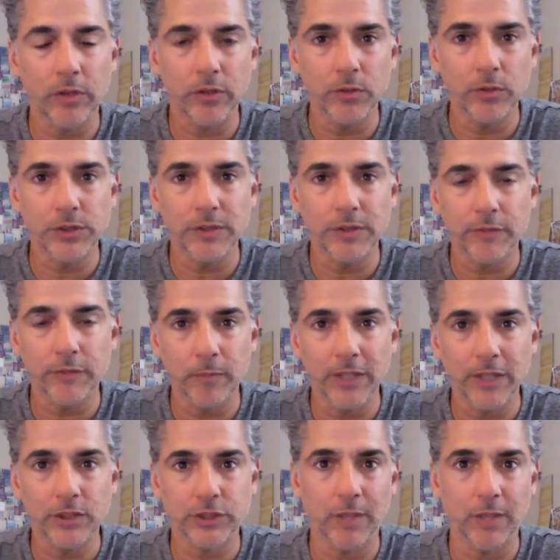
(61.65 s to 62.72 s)
you is
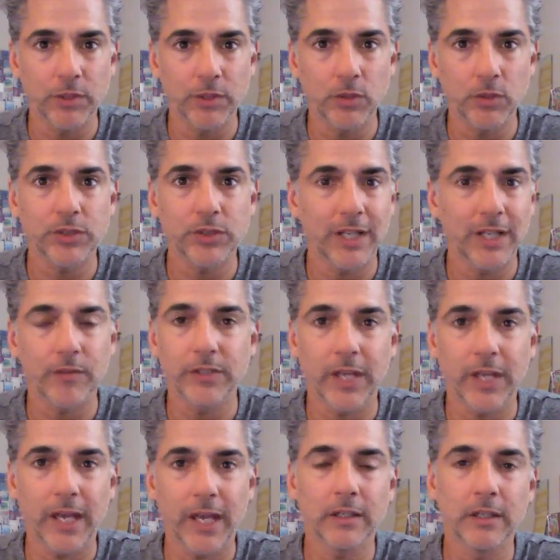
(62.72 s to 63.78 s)
information I'm using every
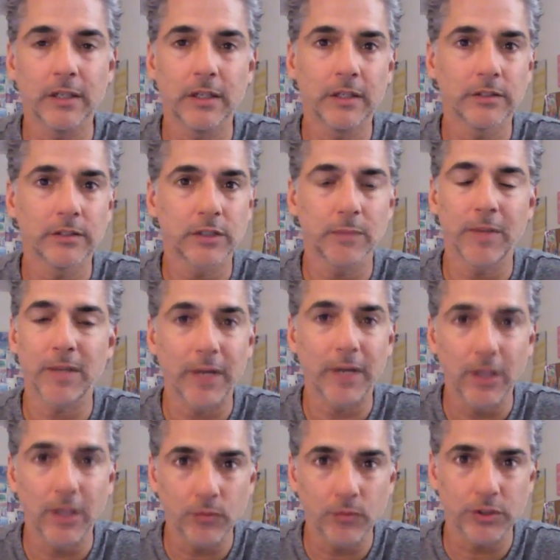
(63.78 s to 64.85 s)
day to make
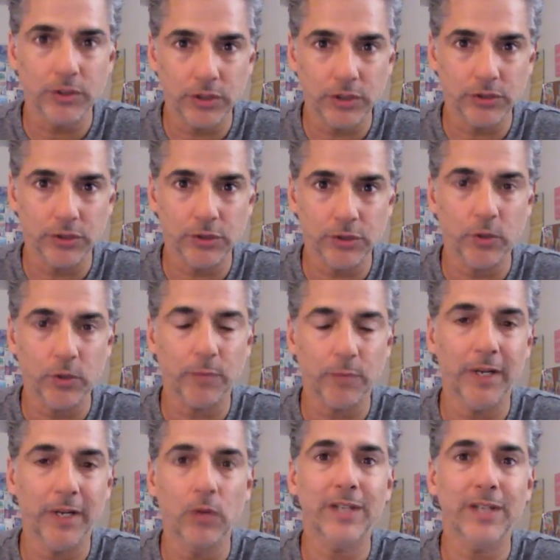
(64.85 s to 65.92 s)
my own decisions with
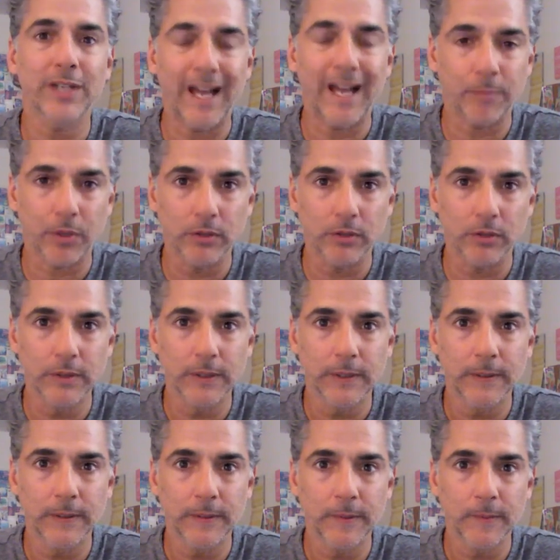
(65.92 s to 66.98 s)
my own capital
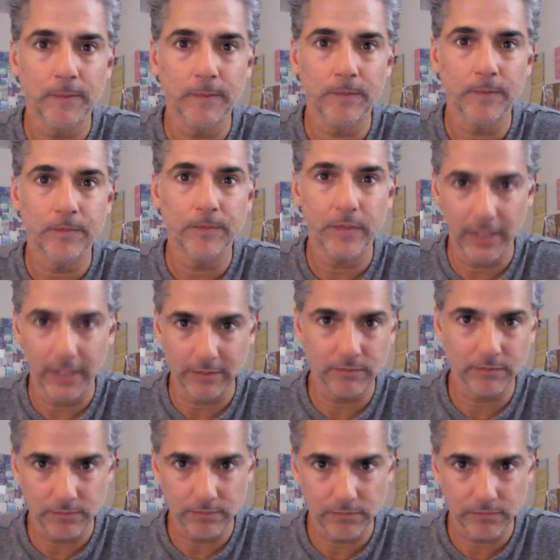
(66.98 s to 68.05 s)

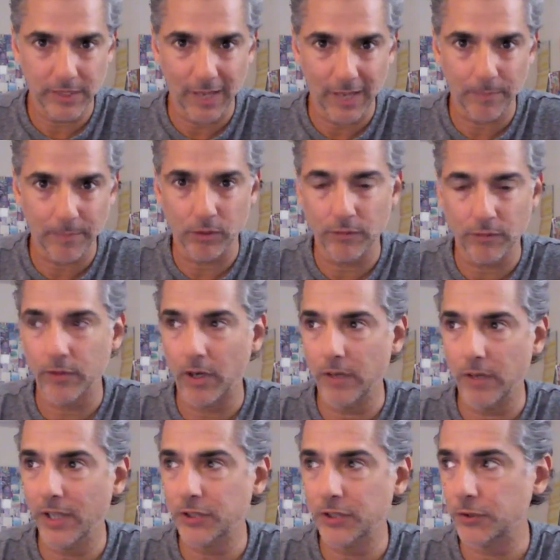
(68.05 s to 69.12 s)
and capital for our
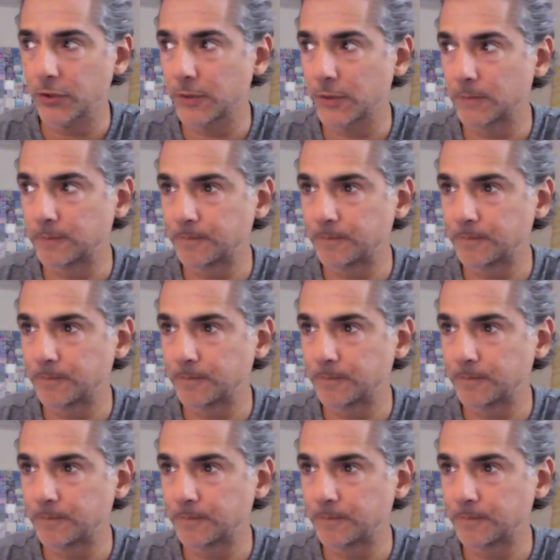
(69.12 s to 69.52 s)
investors.